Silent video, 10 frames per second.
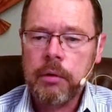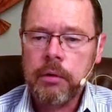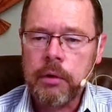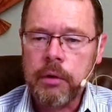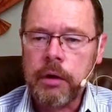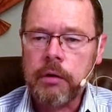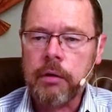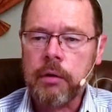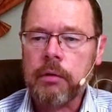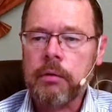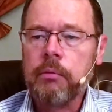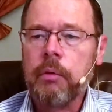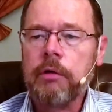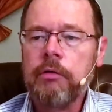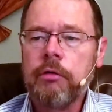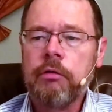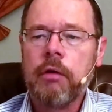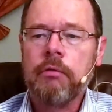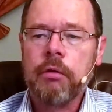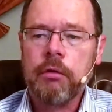You need to watch
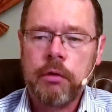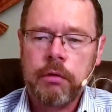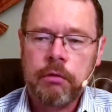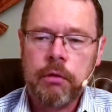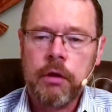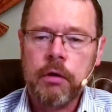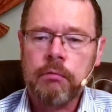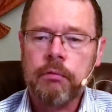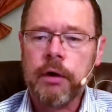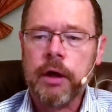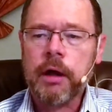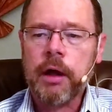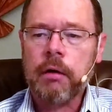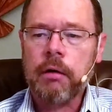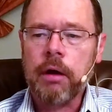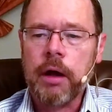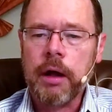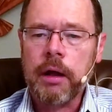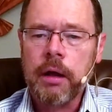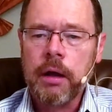yourself so that you don't forget Adonai.
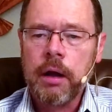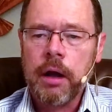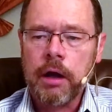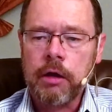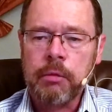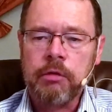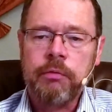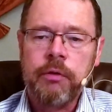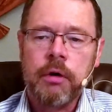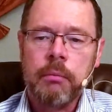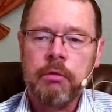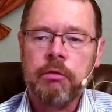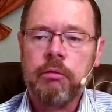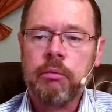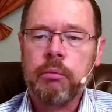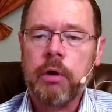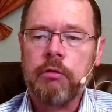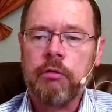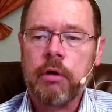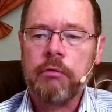You must fear him and
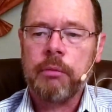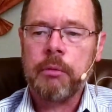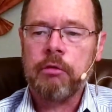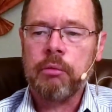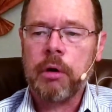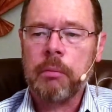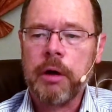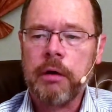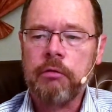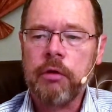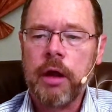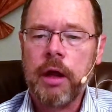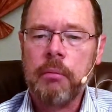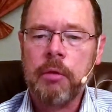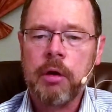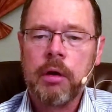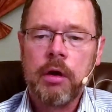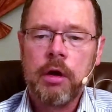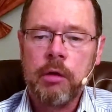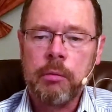serve him and swear by his name.
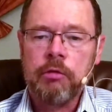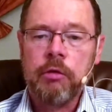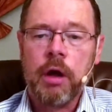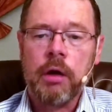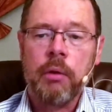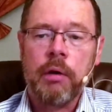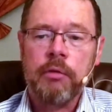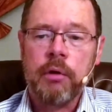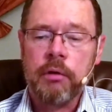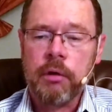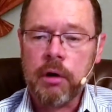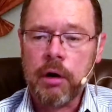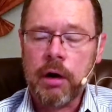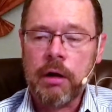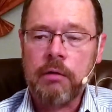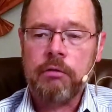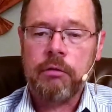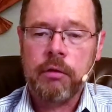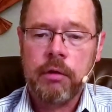You must not go after other gods.